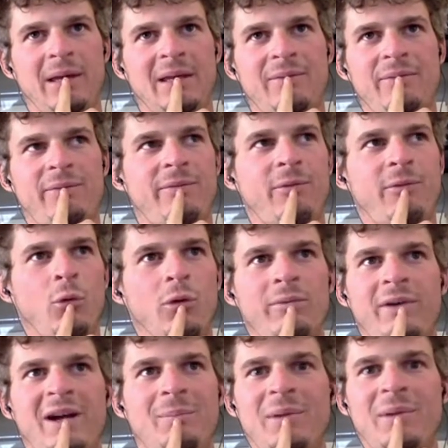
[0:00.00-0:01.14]
4 or 5
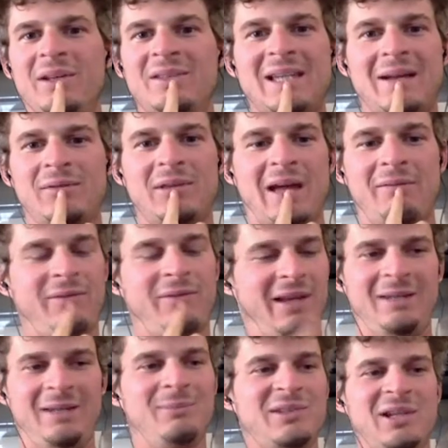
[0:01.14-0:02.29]
months after that, Fenn
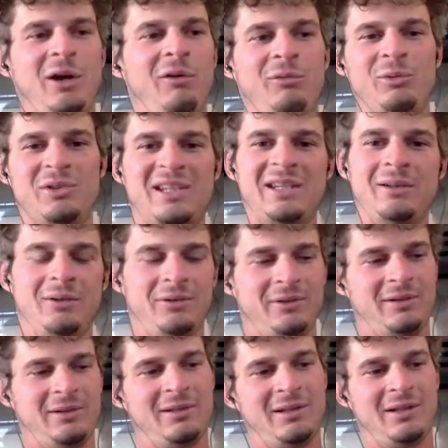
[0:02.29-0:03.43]
himself was killed in
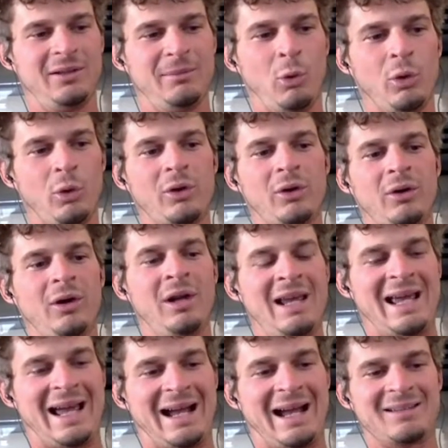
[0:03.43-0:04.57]
the mortar
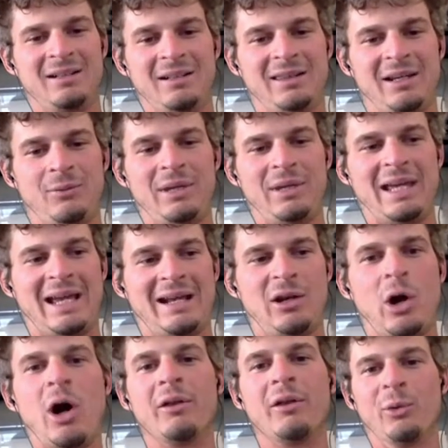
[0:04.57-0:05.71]
accident that we had in
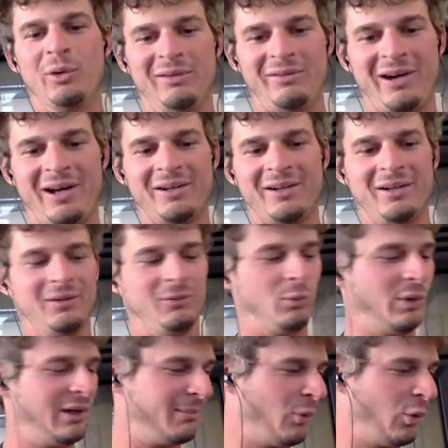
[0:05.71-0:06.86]
Hawthorne, Nevada, when the mortar